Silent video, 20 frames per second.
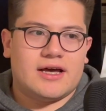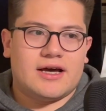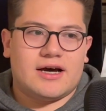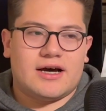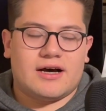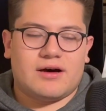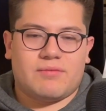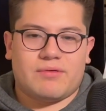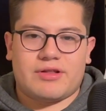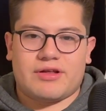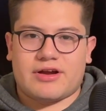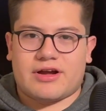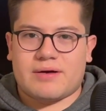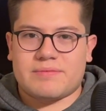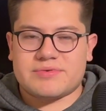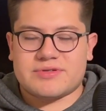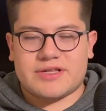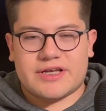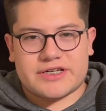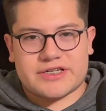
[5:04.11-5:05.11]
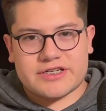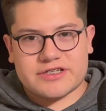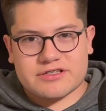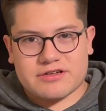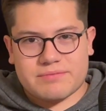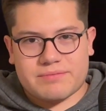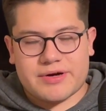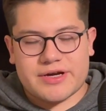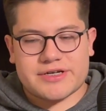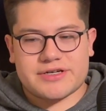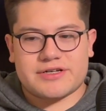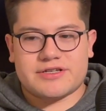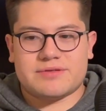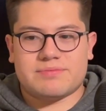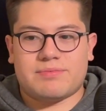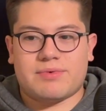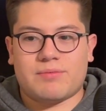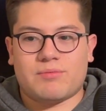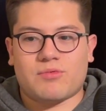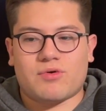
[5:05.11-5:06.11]
Whether it comes to like chest compressions,
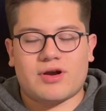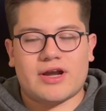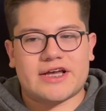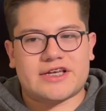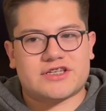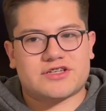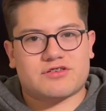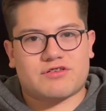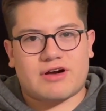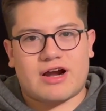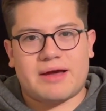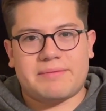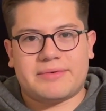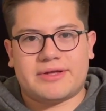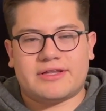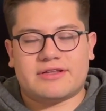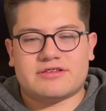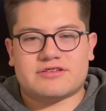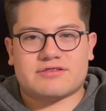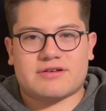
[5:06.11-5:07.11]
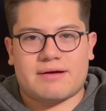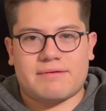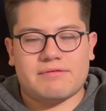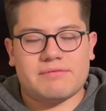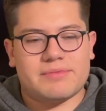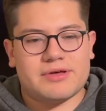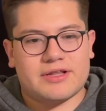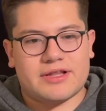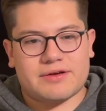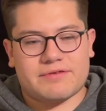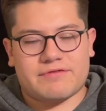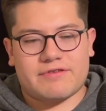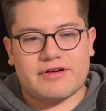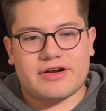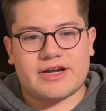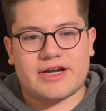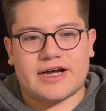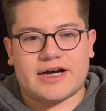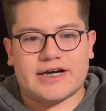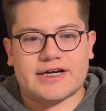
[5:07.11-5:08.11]
but more like scribing would be like
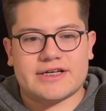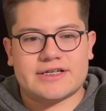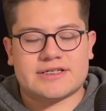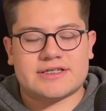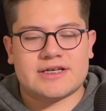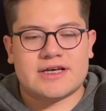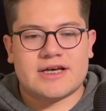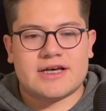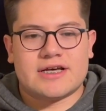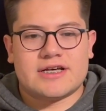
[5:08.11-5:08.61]
very nice,